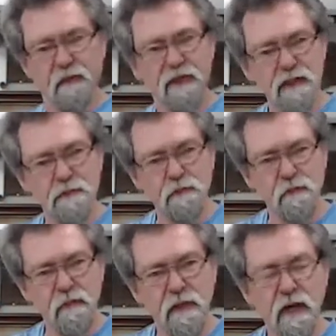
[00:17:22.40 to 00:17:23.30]
this.
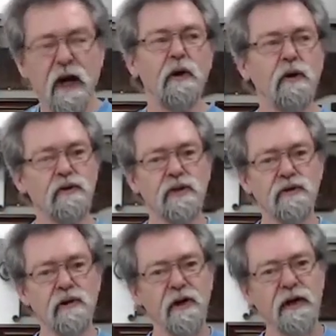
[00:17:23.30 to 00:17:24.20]
I
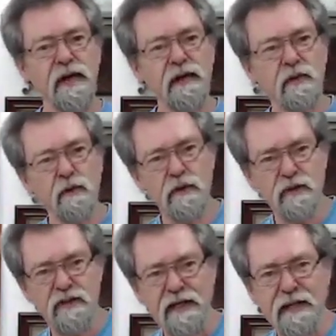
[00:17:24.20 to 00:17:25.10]
also try and cater
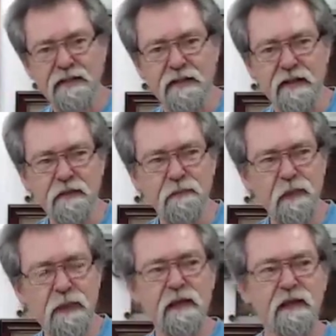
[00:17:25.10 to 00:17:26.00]
with the CNC.
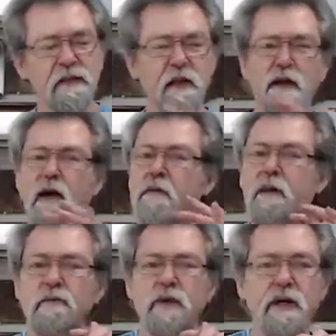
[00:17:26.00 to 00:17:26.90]
So I, I,
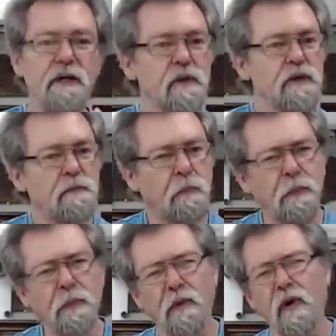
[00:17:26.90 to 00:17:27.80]
I'm trying to give you as
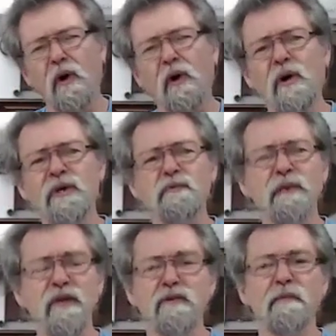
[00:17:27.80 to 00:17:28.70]
broad a
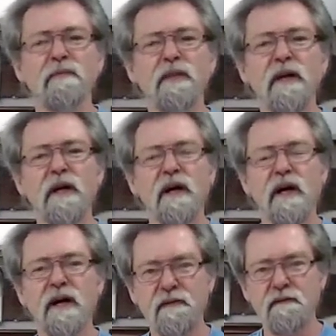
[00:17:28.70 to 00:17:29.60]
spectrum
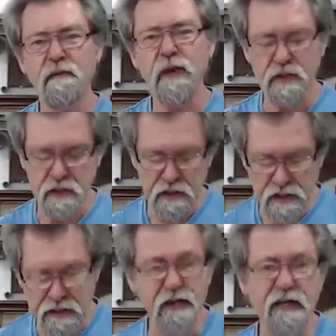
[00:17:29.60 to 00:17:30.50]
of information
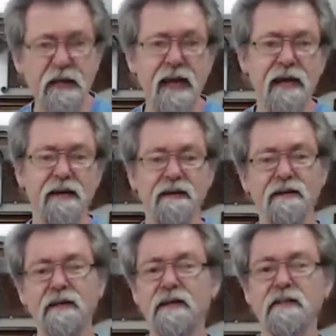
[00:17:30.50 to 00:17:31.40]
as I can.
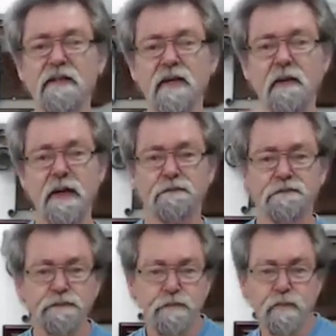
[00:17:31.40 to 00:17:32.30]
So here we go.
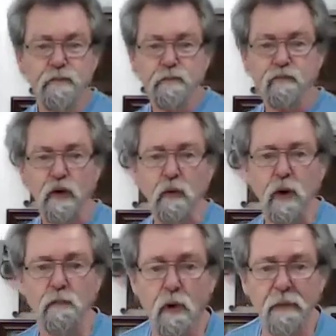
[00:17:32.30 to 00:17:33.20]

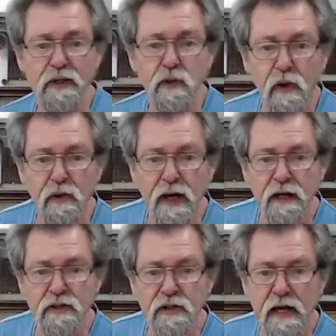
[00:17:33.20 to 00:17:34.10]
I bought my DeWalt
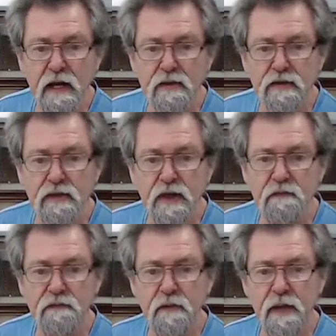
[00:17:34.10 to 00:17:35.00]
8-inch dado
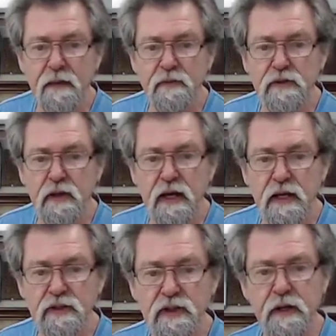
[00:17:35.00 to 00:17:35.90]
set from Amazon
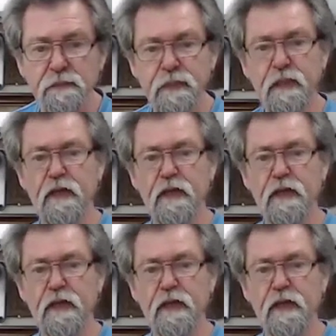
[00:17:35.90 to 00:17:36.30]
last year